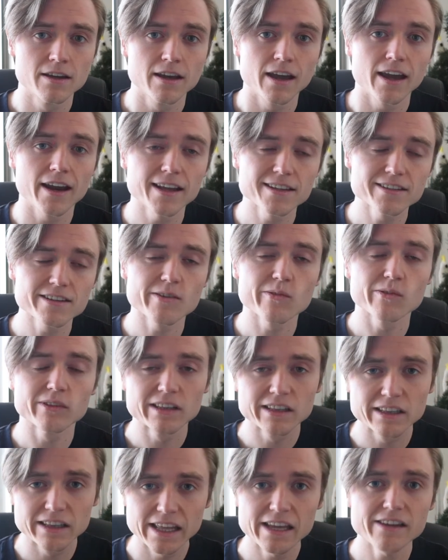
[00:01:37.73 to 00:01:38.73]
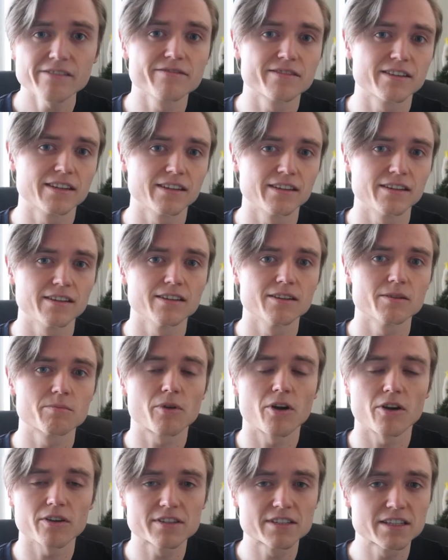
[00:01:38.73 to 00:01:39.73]
And as it left the
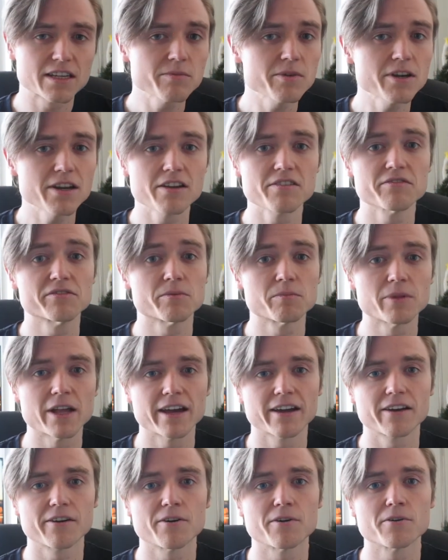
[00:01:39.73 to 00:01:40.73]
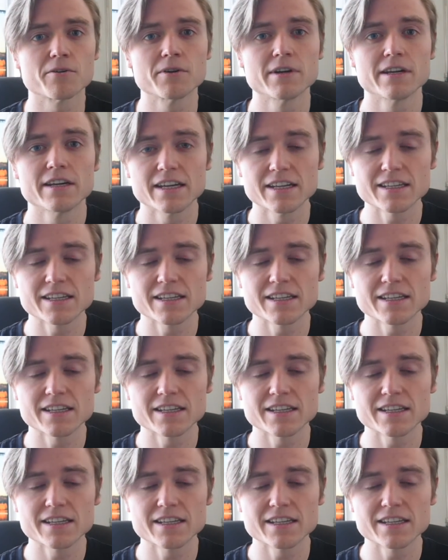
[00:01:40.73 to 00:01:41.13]
proximity of the black hole,